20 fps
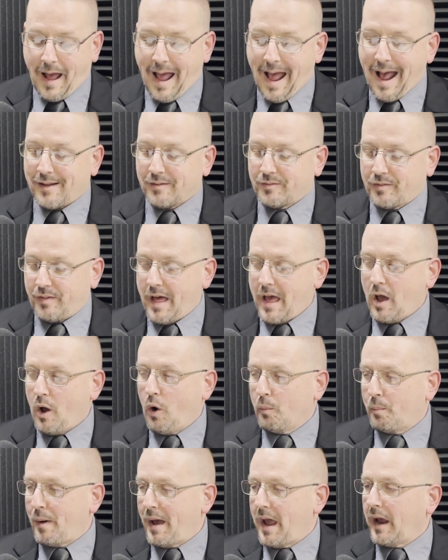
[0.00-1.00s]
as they
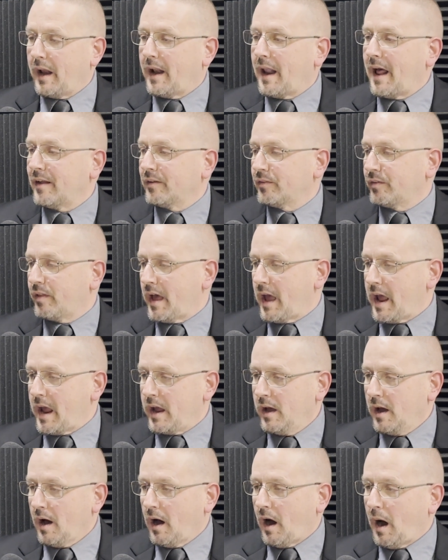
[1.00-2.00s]
obey and as they
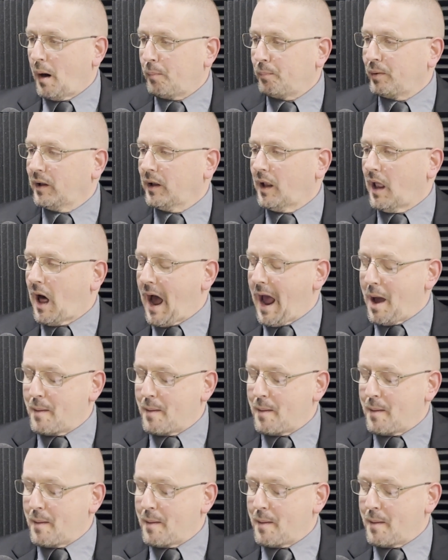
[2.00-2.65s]
apply.